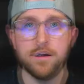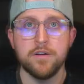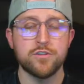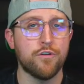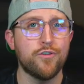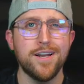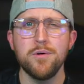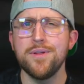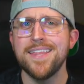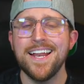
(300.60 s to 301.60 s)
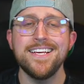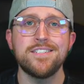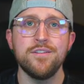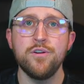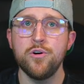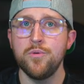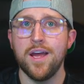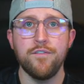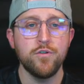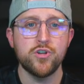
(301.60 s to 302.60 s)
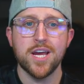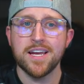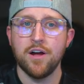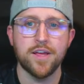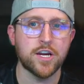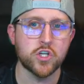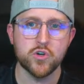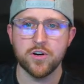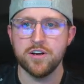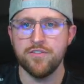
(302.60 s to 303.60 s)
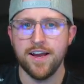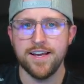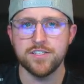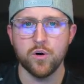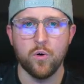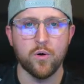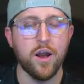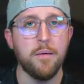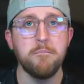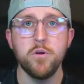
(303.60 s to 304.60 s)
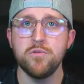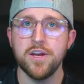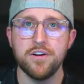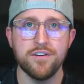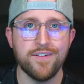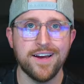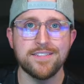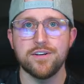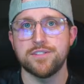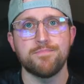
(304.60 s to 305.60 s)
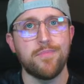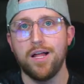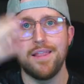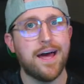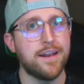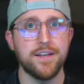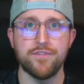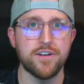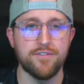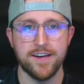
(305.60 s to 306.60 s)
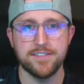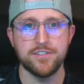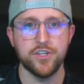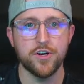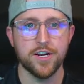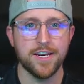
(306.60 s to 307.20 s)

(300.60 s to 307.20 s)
So for anyone that is new, if you check out like a trigger device or a mutator device, there's a lot of different devices. You're going to